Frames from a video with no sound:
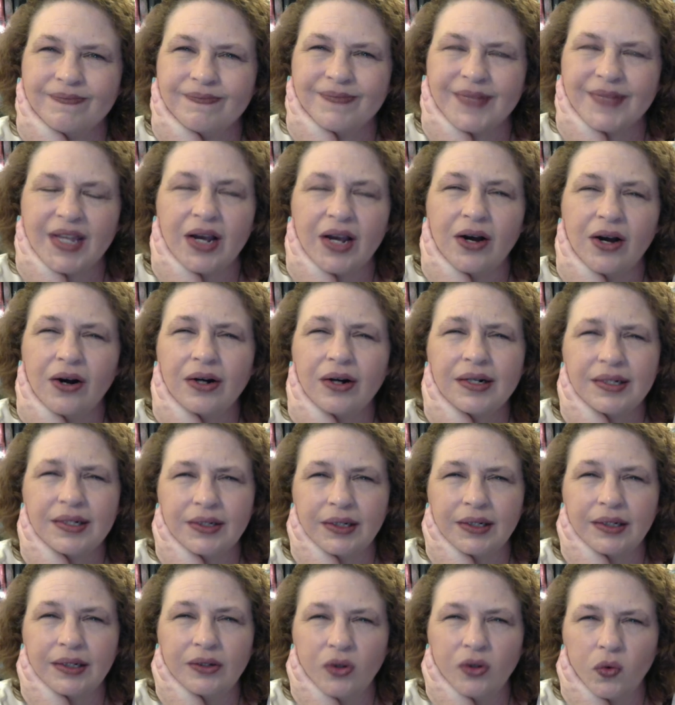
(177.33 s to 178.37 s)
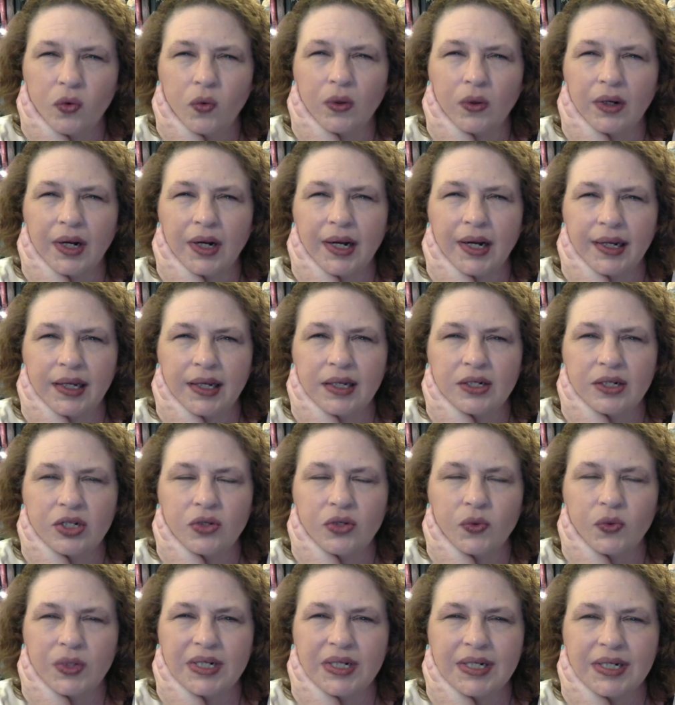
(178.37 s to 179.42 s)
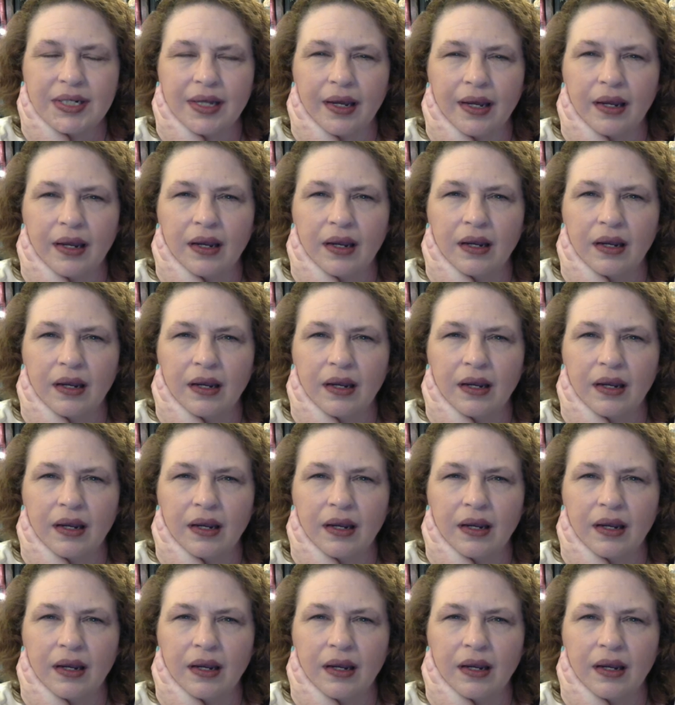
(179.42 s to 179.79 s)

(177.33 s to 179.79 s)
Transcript: hard to ignore, I guess you would say.